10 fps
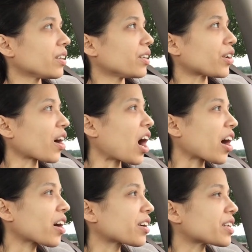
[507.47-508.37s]
your
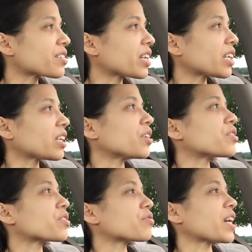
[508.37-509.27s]
heart is getting you
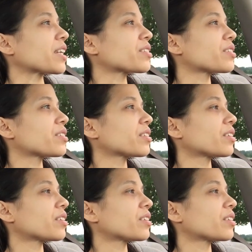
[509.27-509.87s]
to face